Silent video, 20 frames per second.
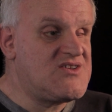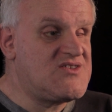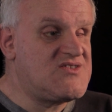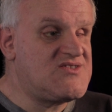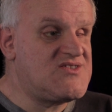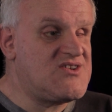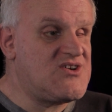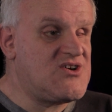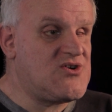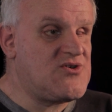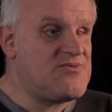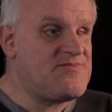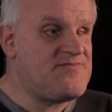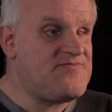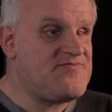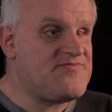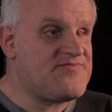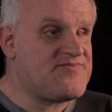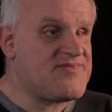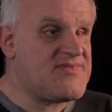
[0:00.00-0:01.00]
so,
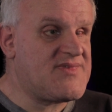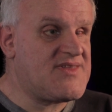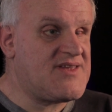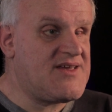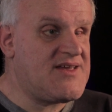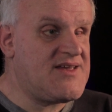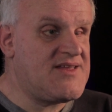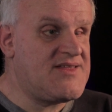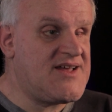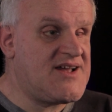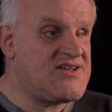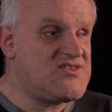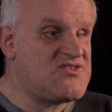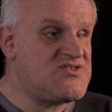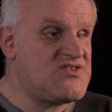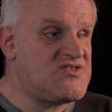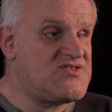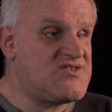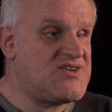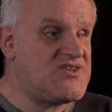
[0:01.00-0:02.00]
and that's
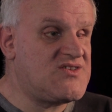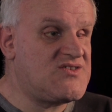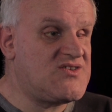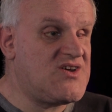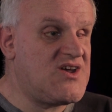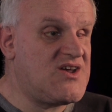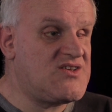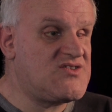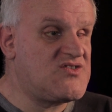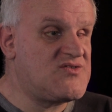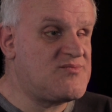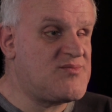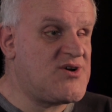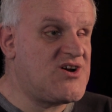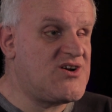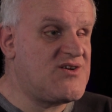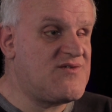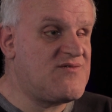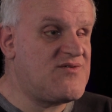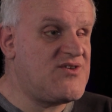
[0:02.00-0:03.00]
just, it's just
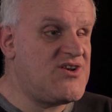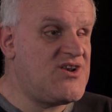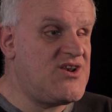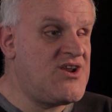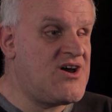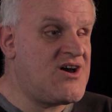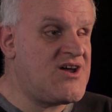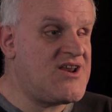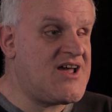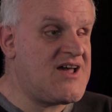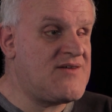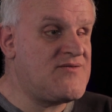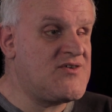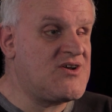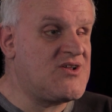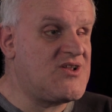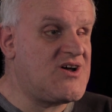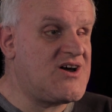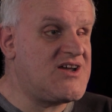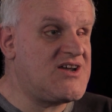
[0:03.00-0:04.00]
part of not
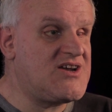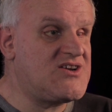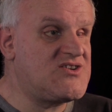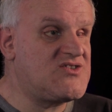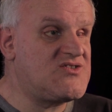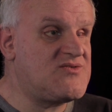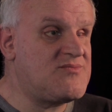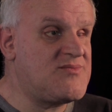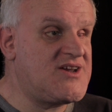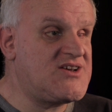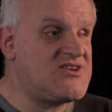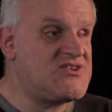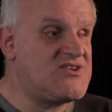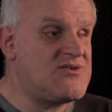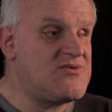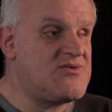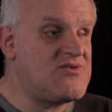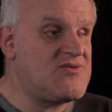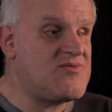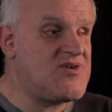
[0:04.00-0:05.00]
having a lot. You just make
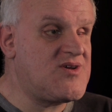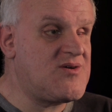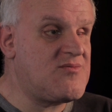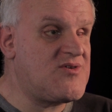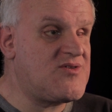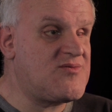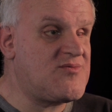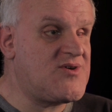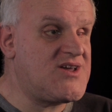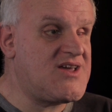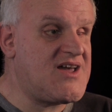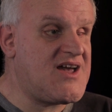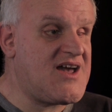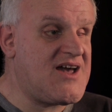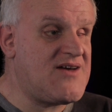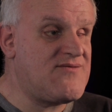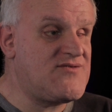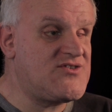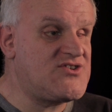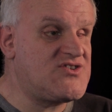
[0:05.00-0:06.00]
do with what you
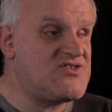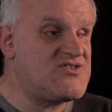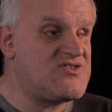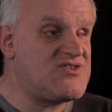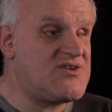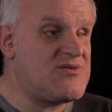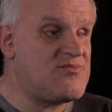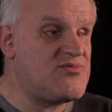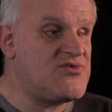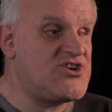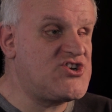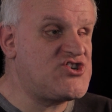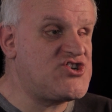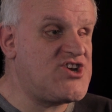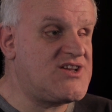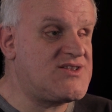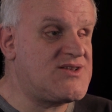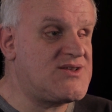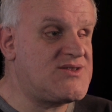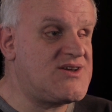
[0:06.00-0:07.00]
have and just
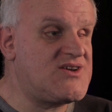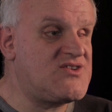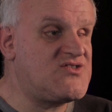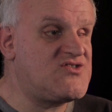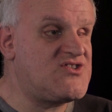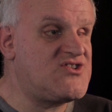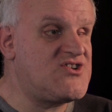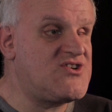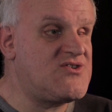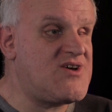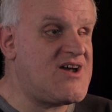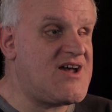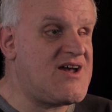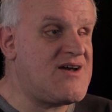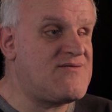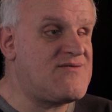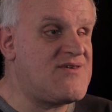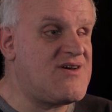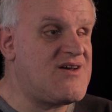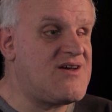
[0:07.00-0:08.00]
appreciate the things you do
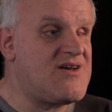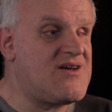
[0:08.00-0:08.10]
have.